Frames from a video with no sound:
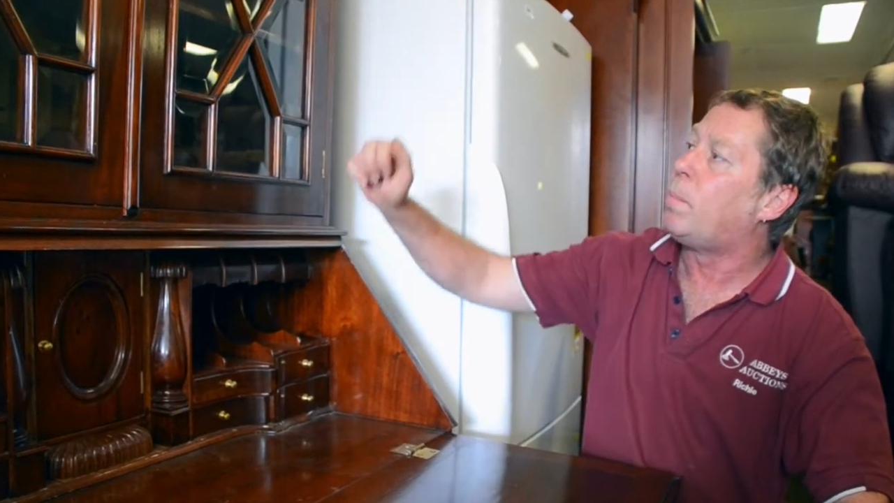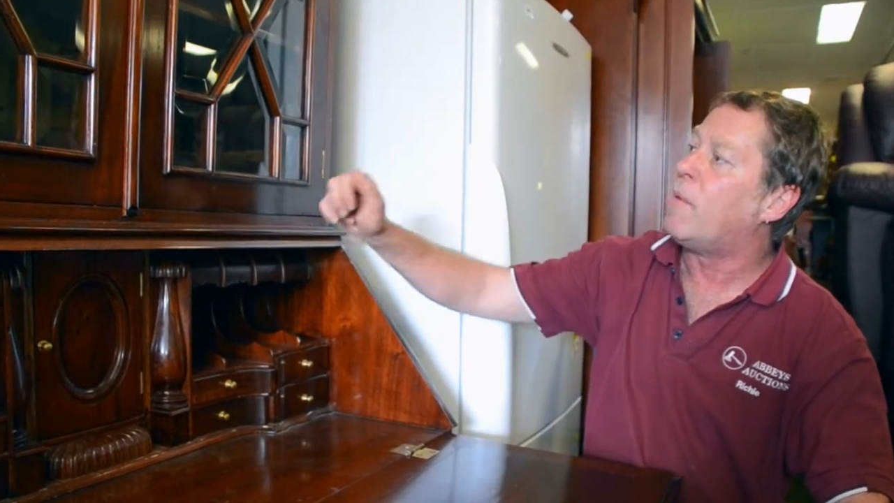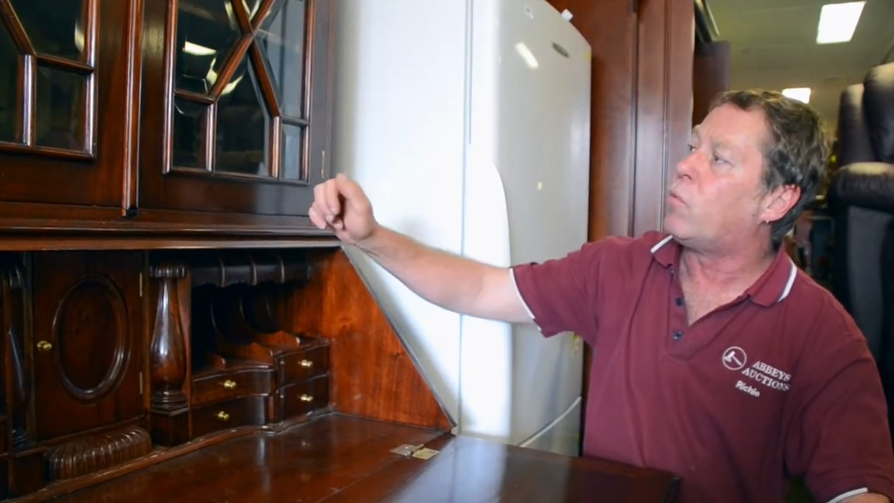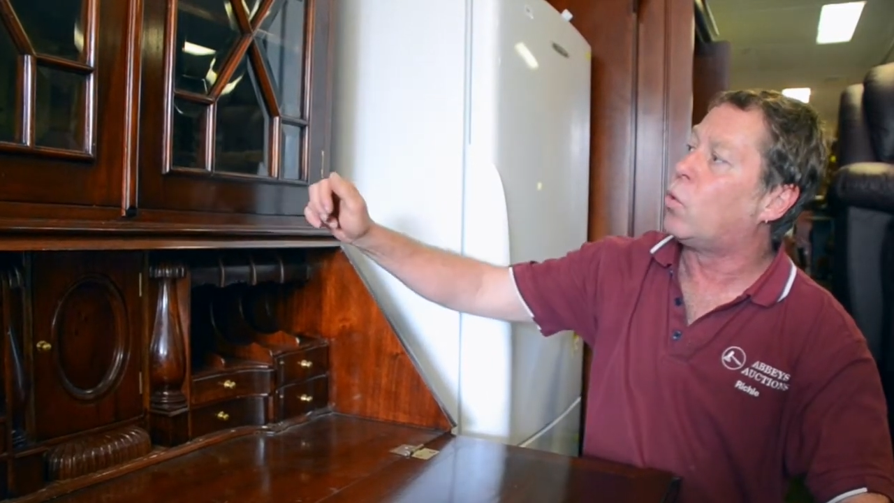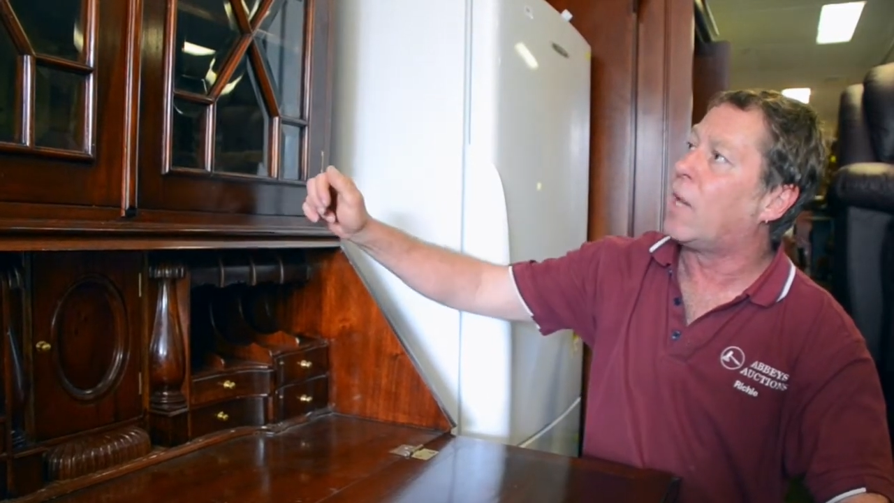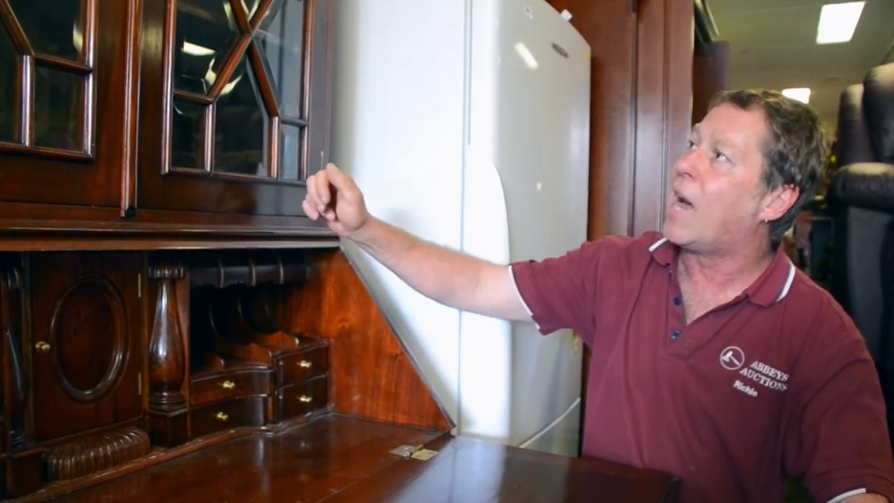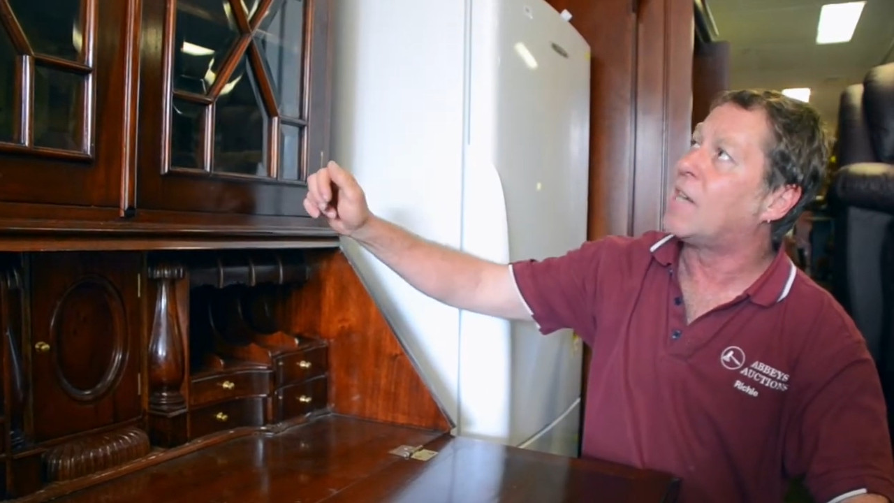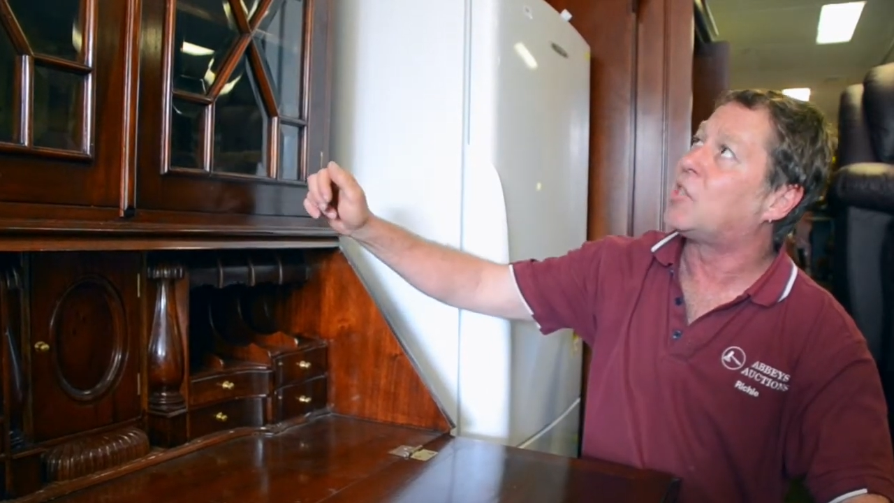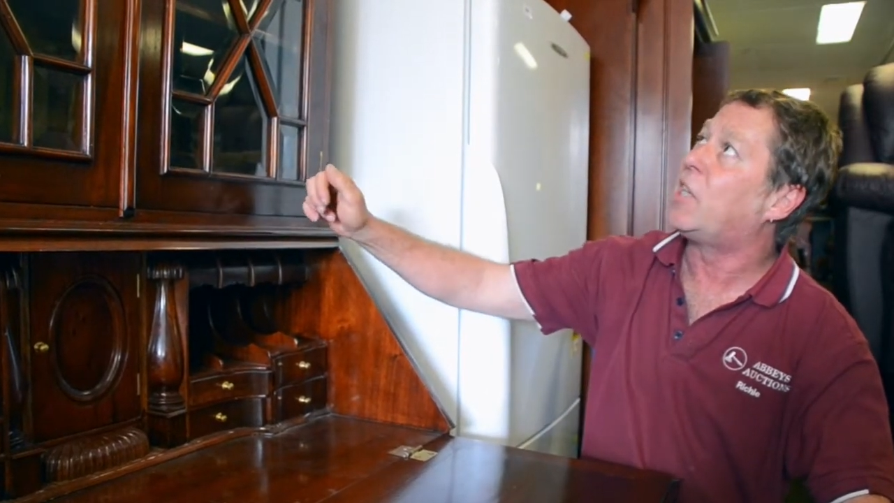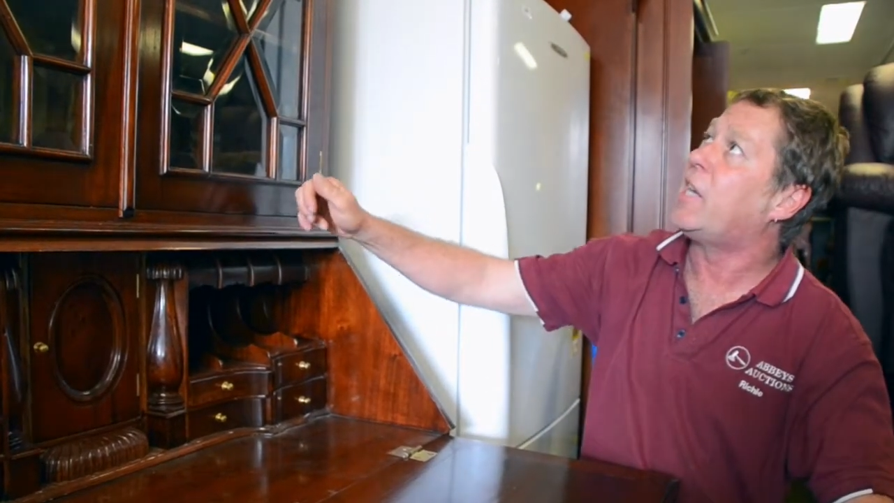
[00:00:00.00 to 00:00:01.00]
bevel
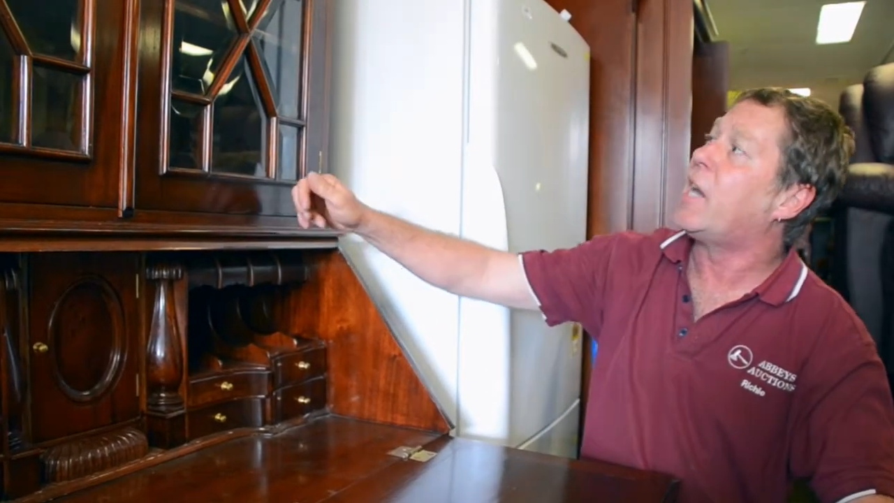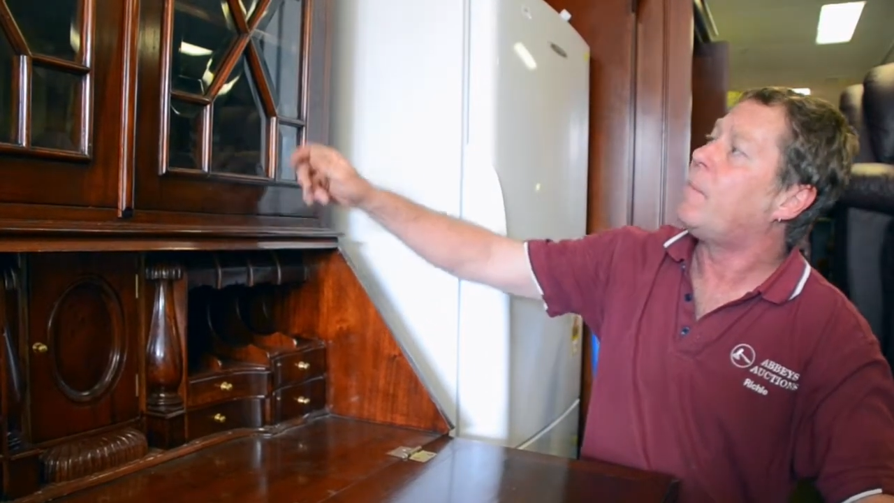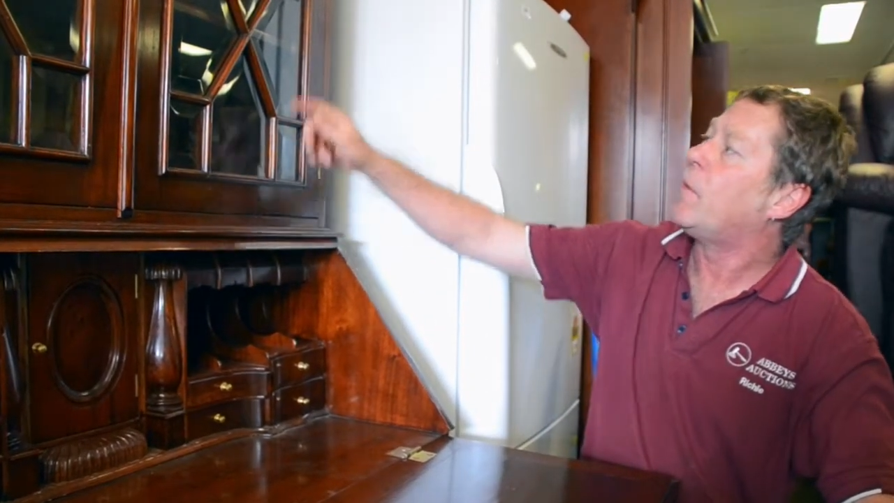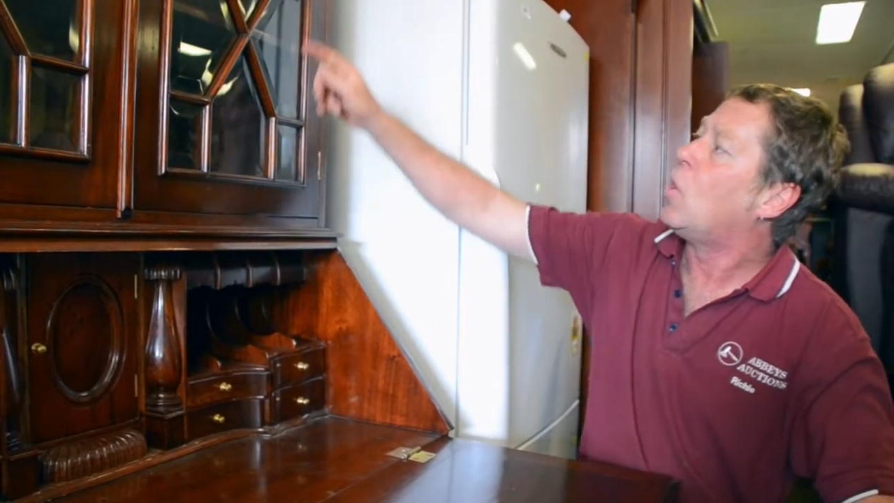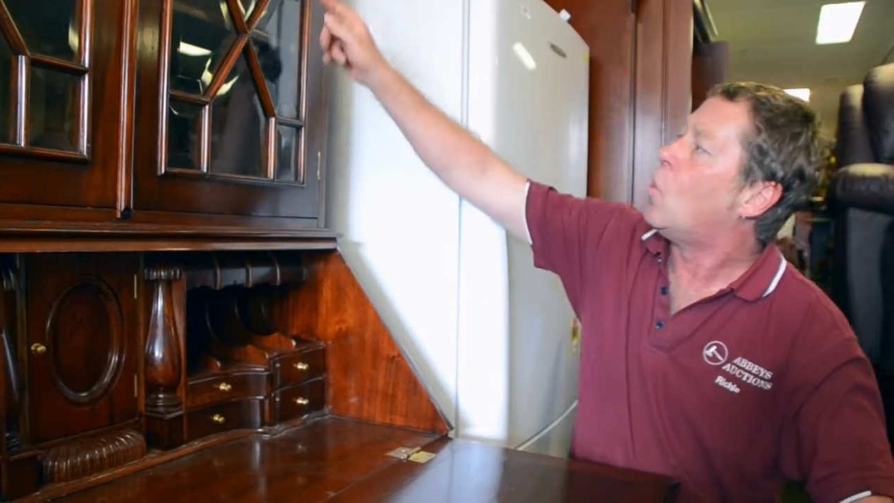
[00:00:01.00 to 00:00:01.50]
glass here,